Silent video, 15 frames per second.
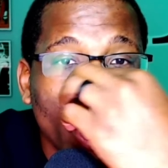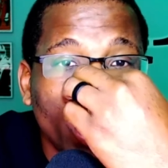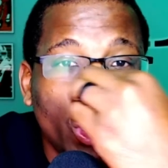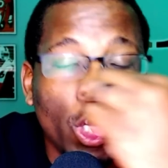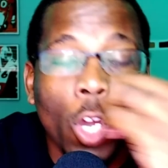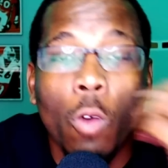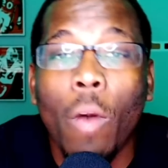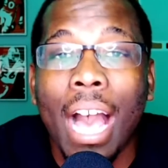
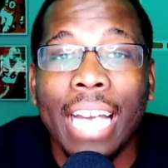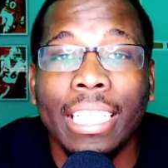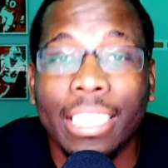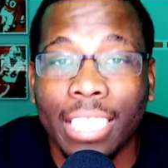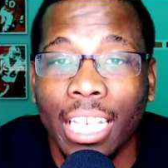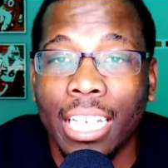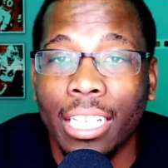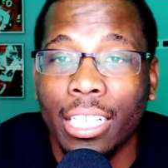do I
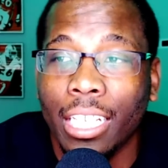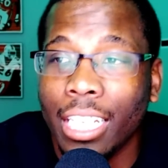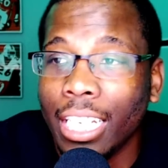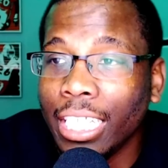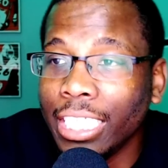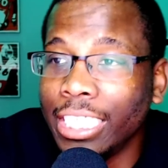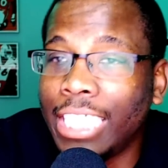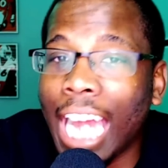think
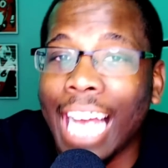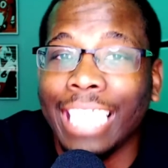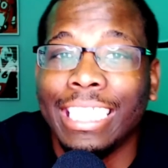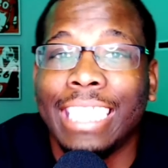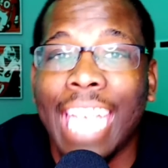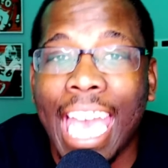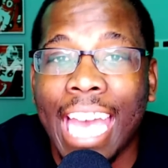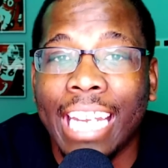Josh
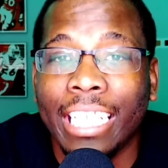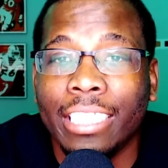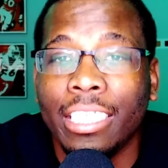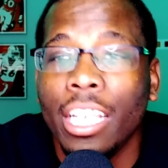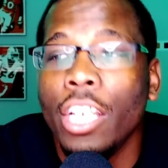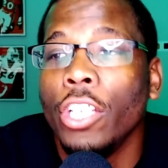Gattis,